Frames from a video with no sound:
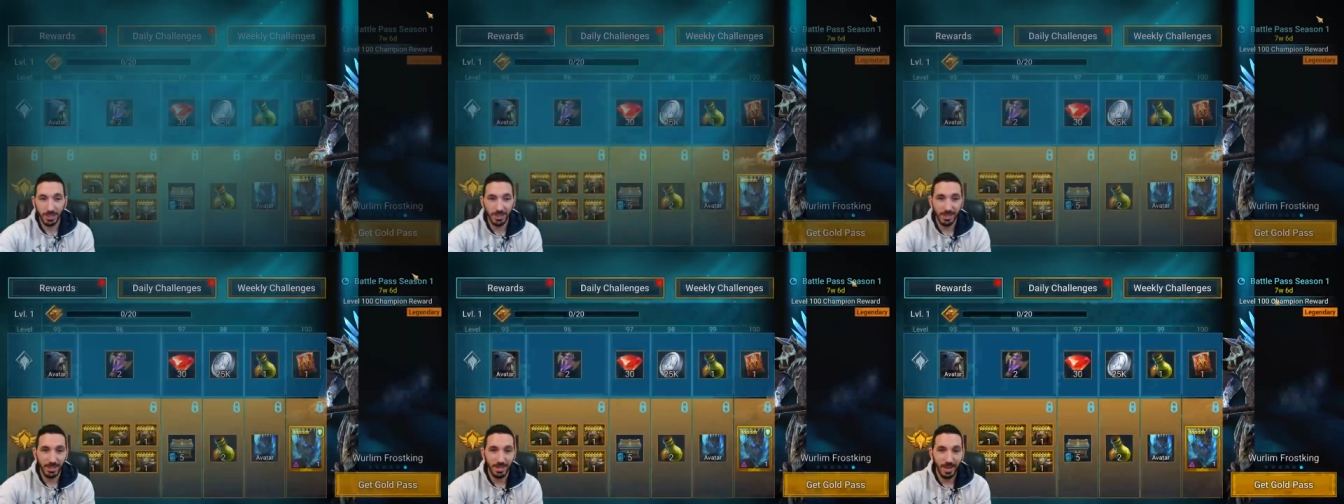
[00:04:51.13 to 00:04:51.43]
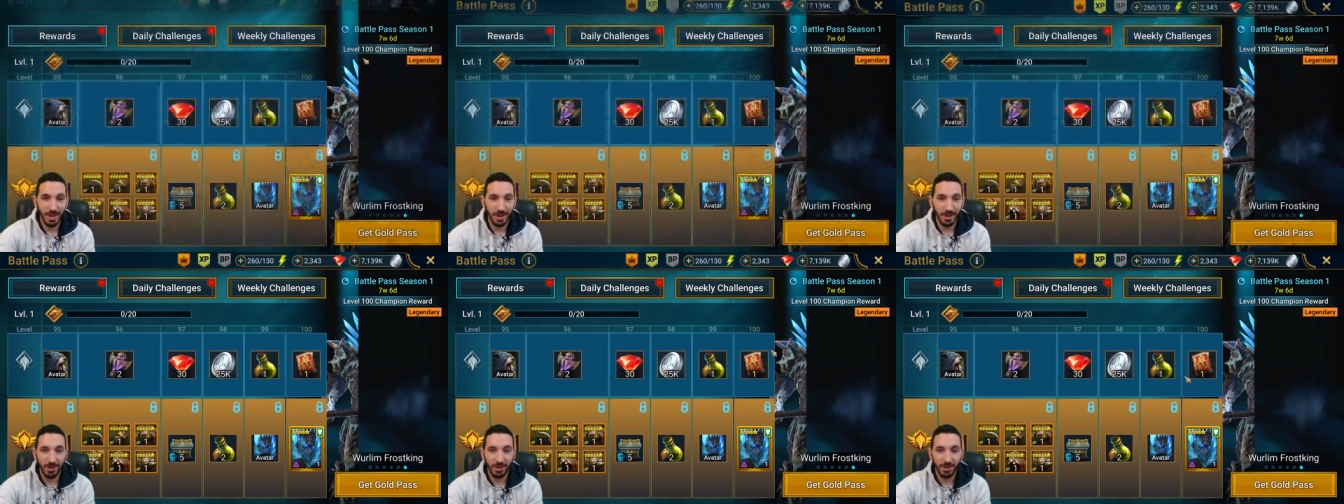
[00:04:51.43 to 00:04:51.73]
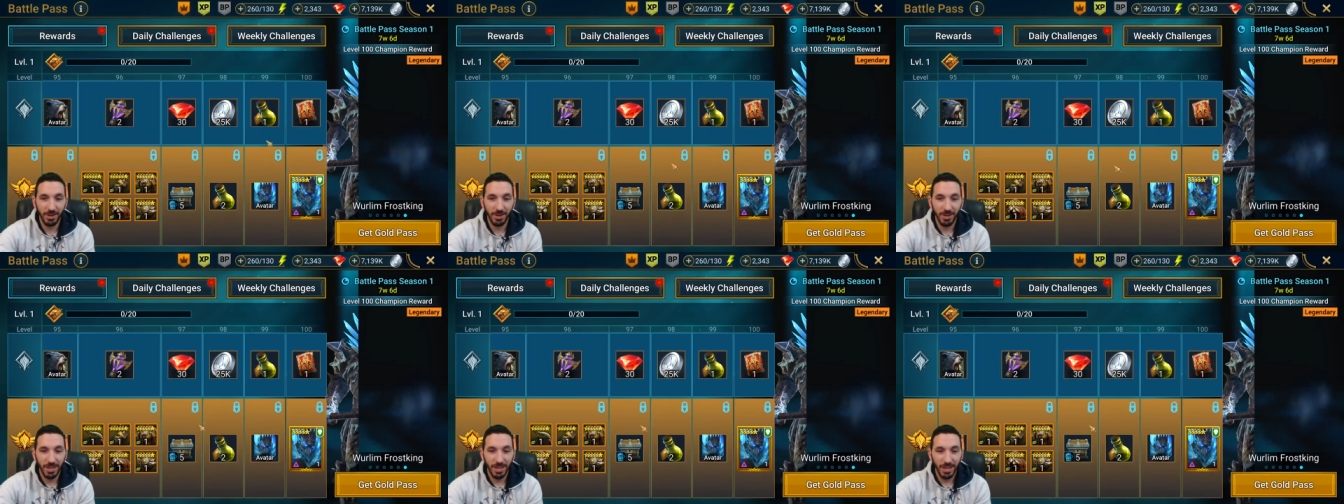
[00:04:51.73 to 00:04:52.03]
scenario.
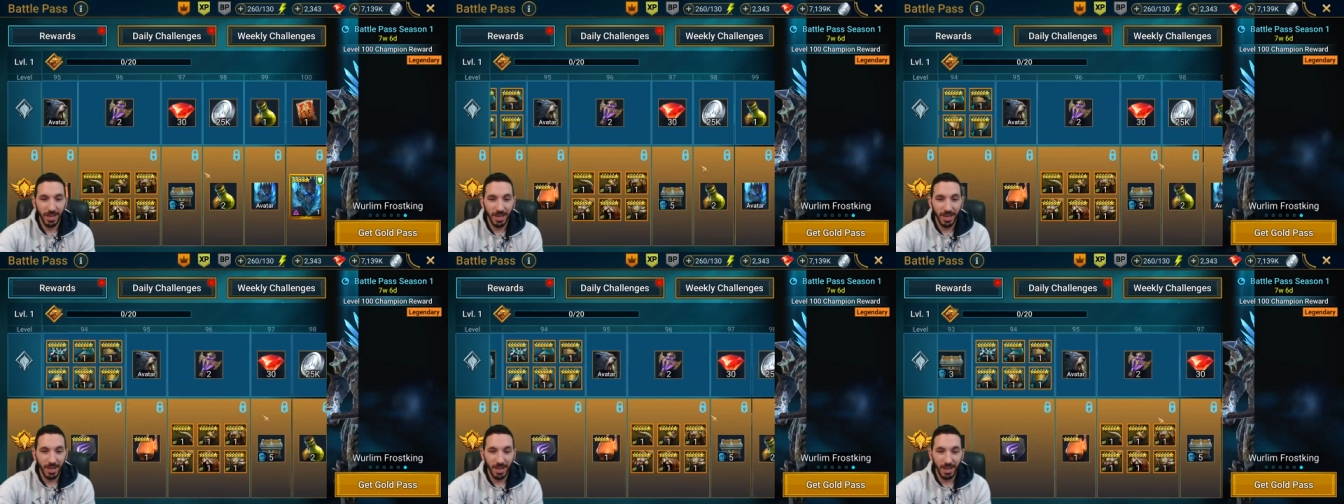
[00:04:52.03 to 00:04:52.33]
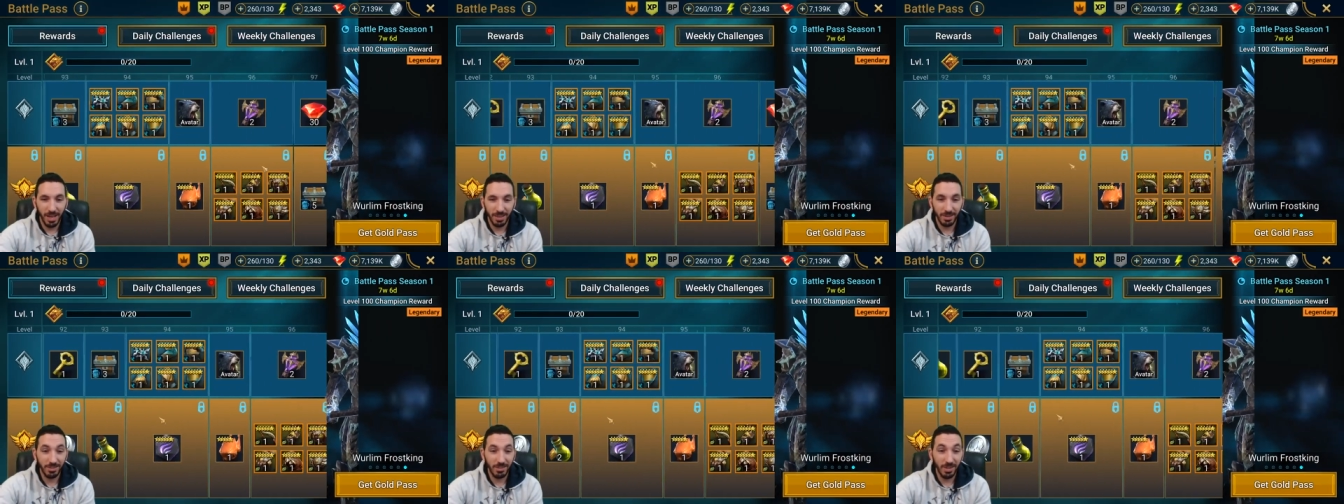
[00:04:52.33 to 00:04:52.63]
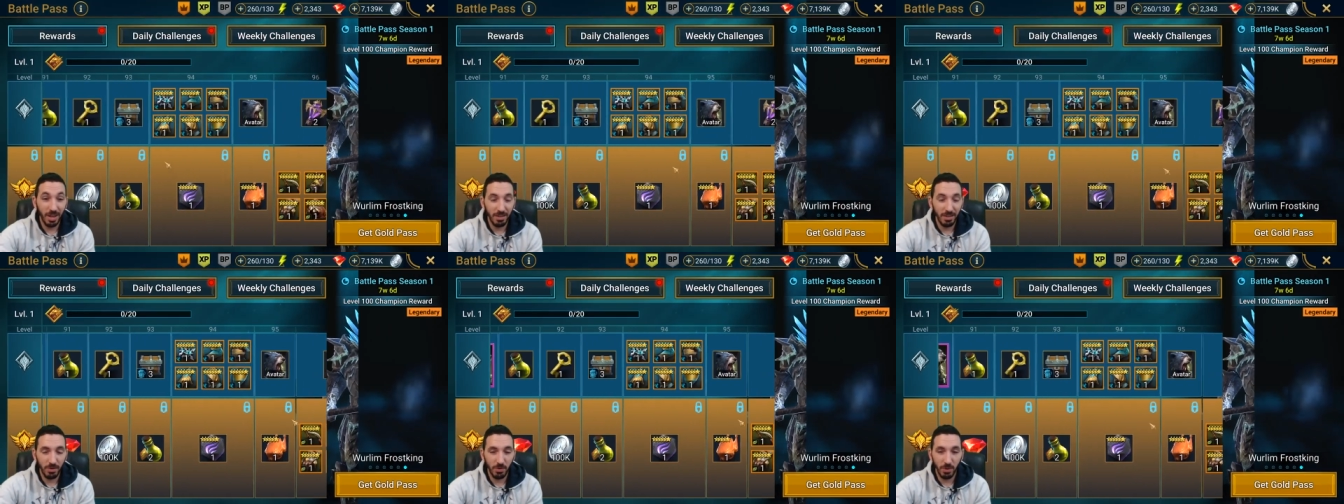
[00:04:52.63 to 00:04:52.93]
There's
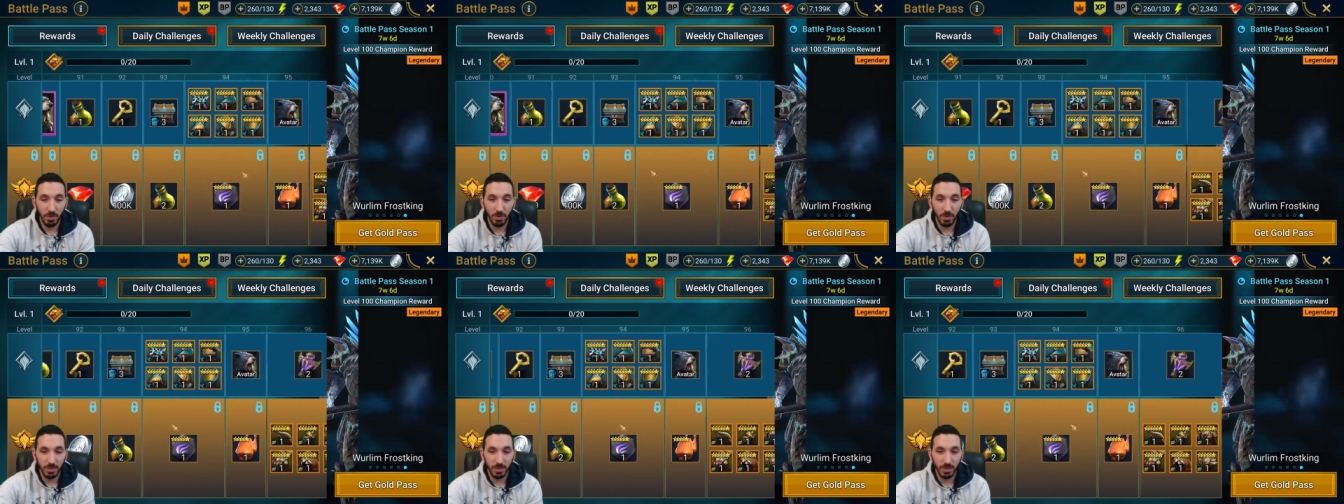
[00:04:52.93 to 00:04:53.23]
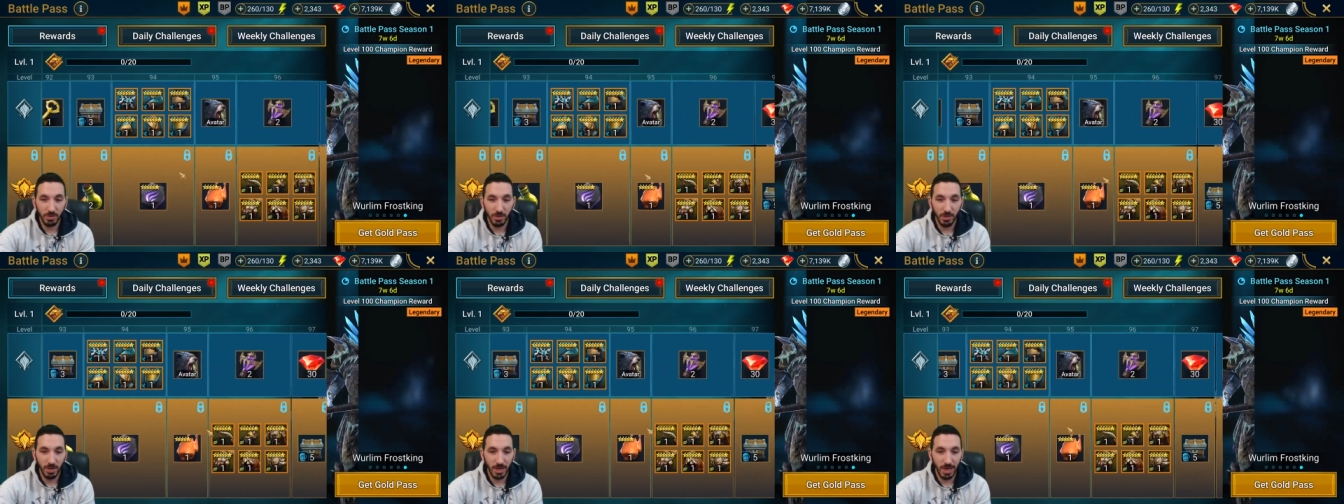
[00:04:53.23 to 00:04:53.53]
other rewards as well,